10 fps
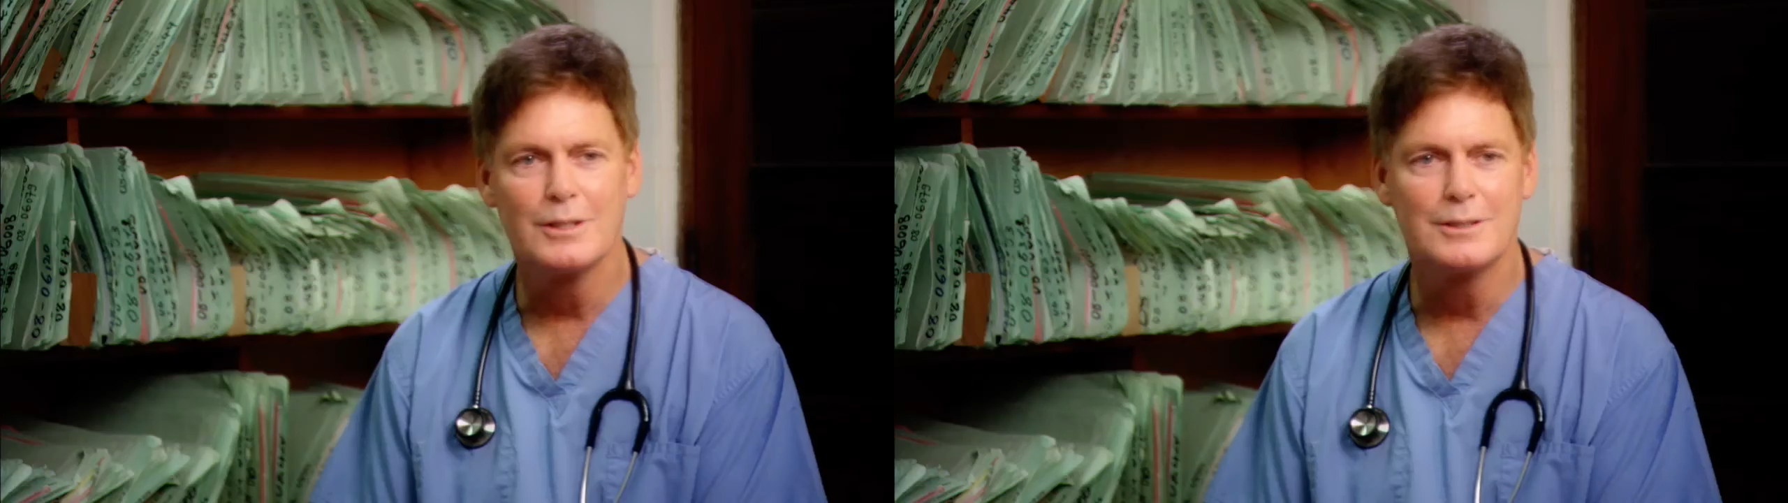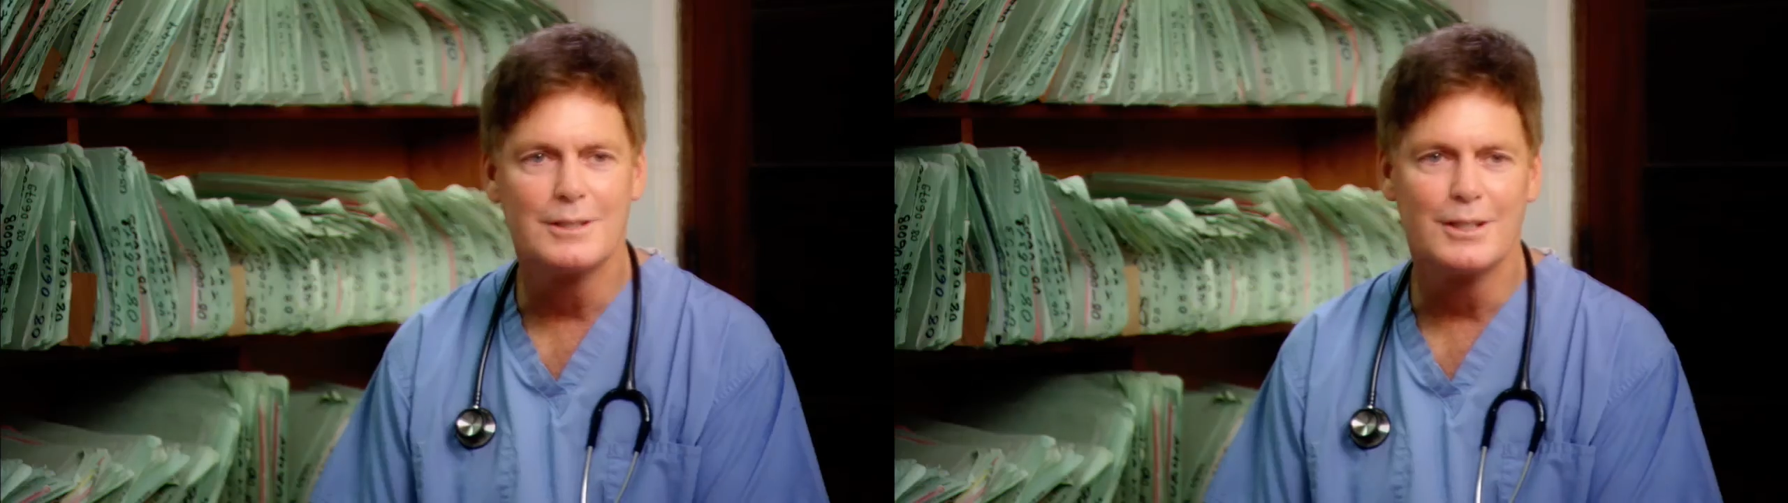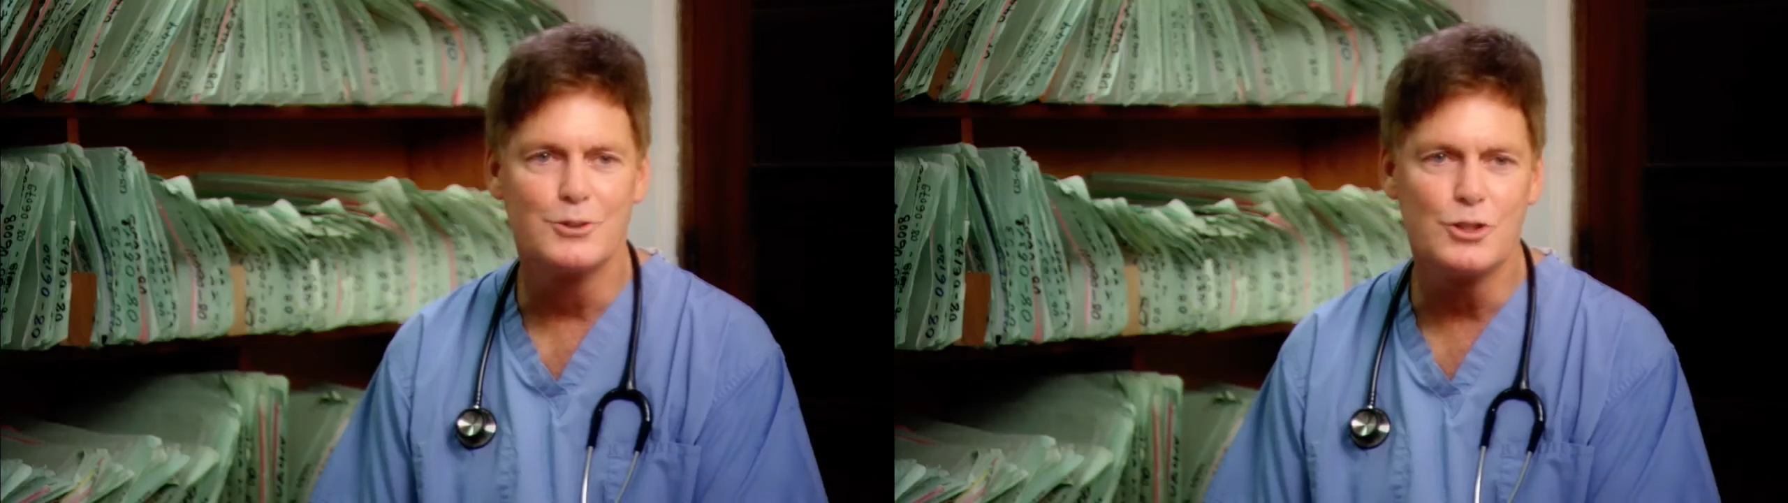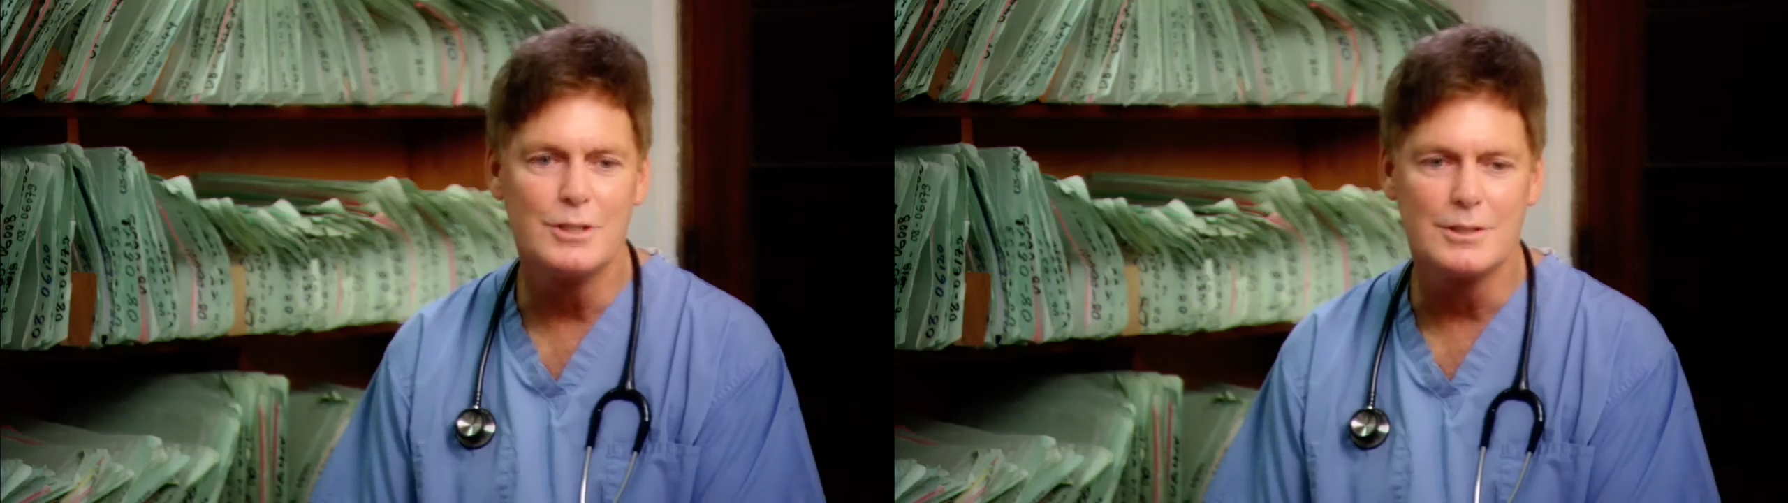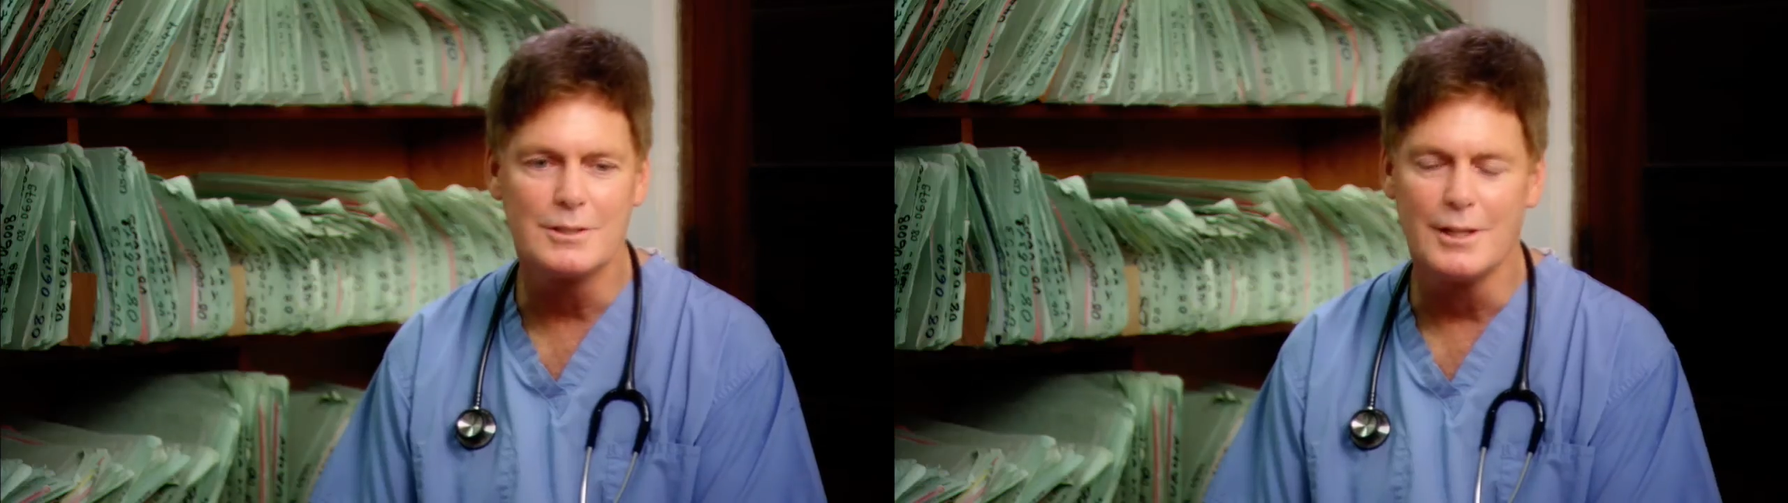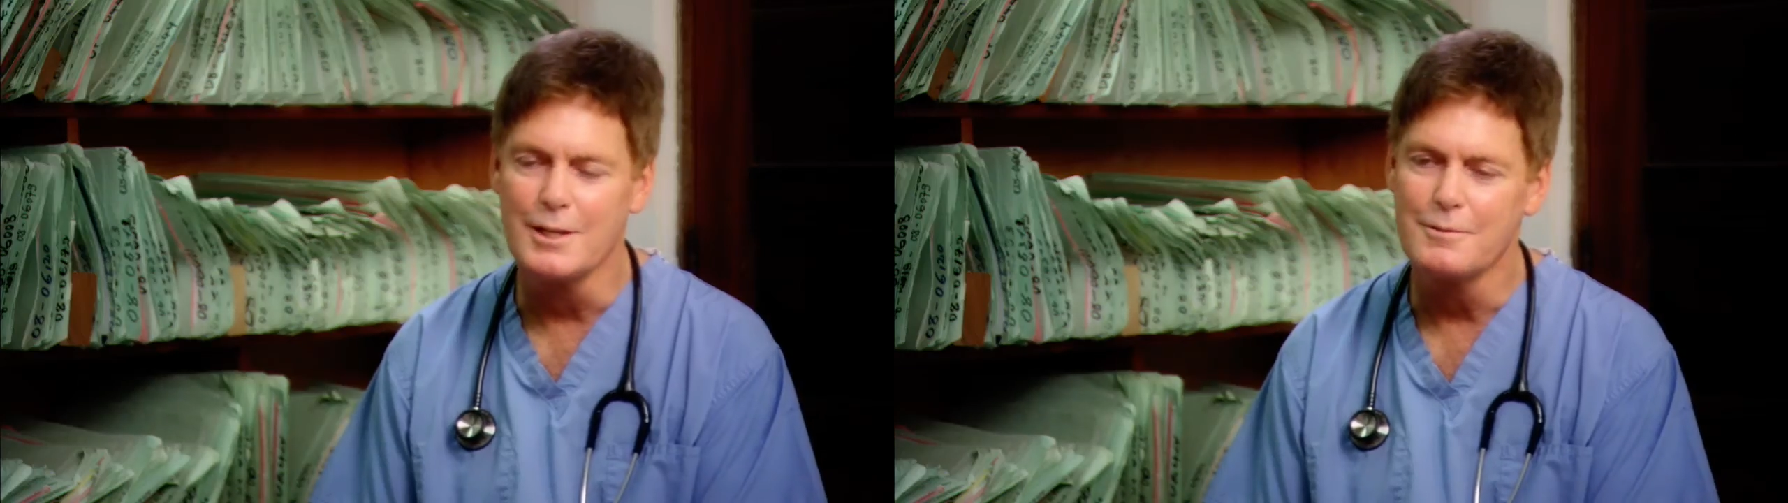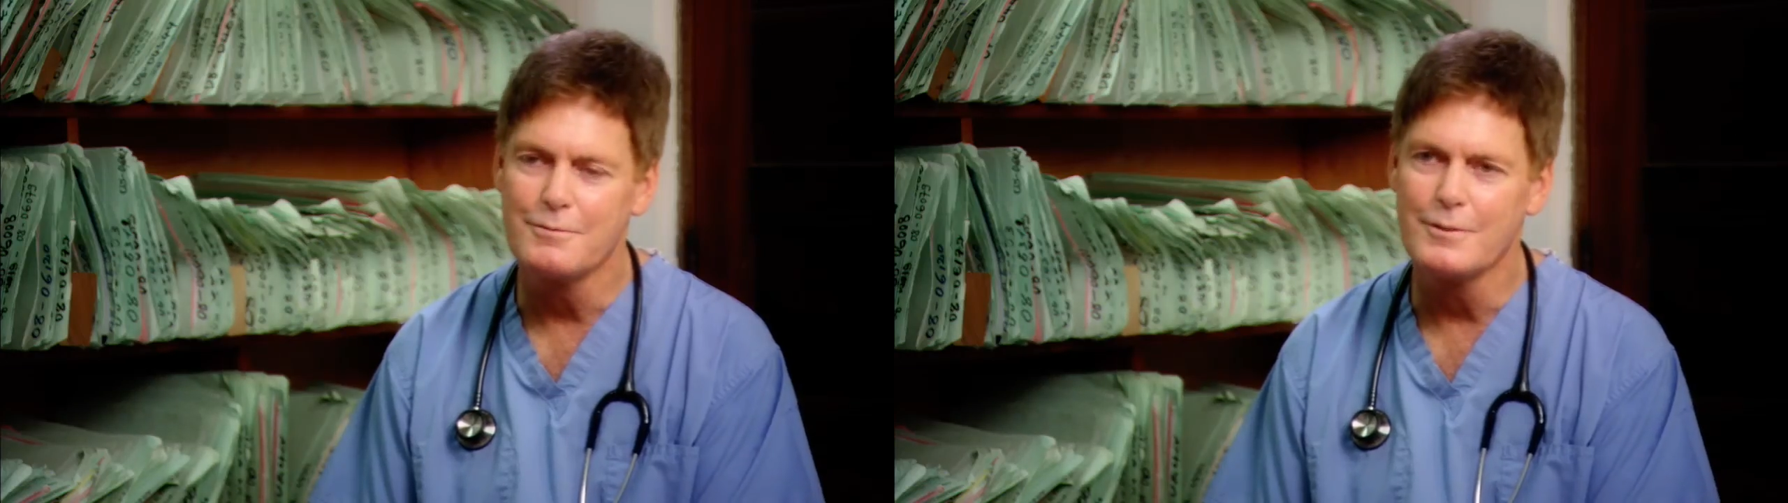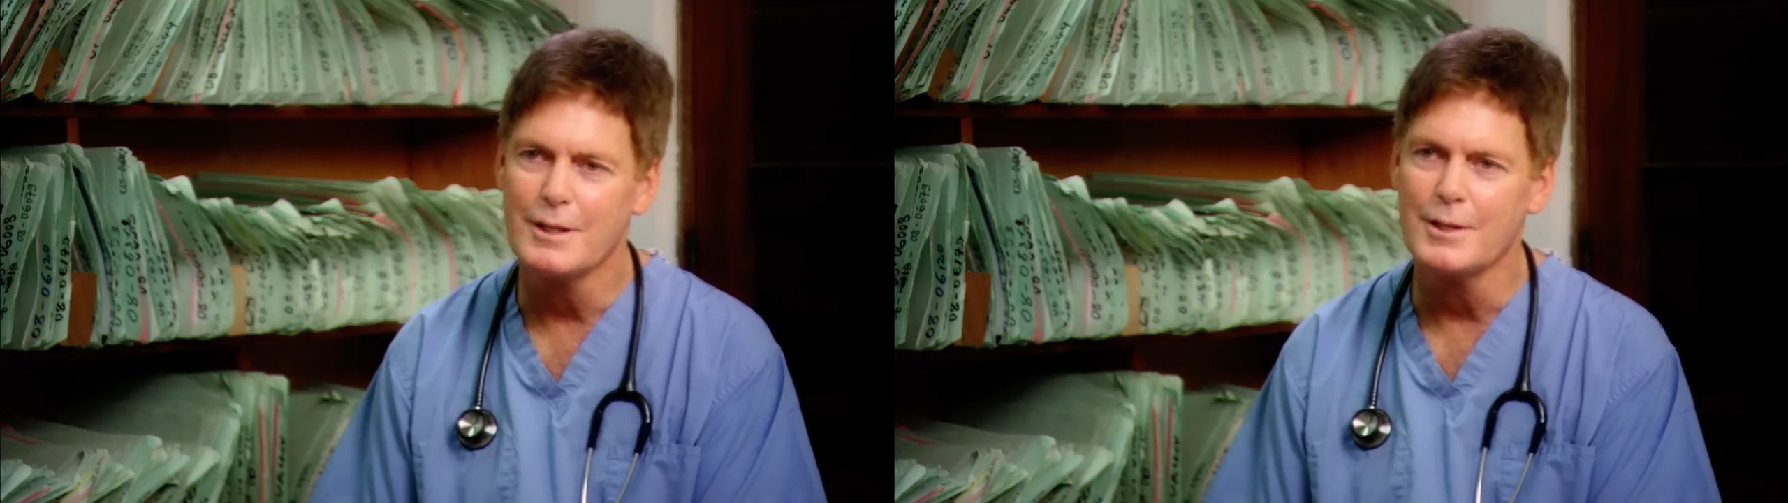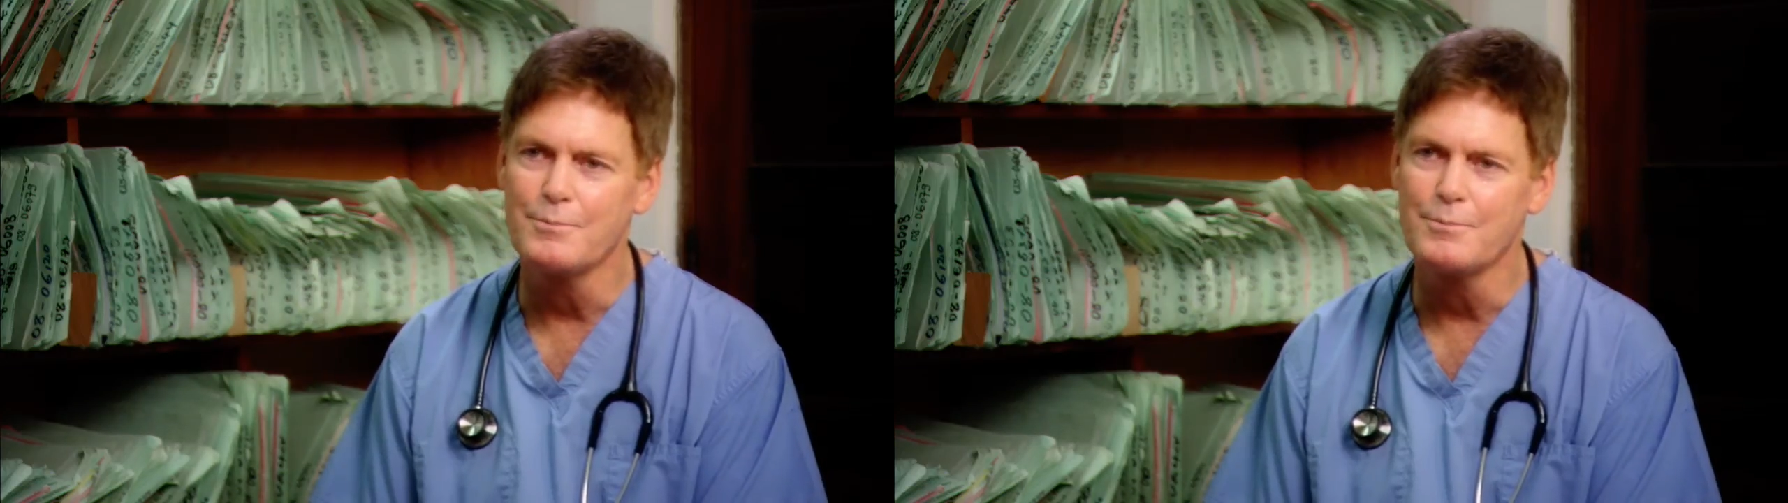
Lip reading: at Jesus' life,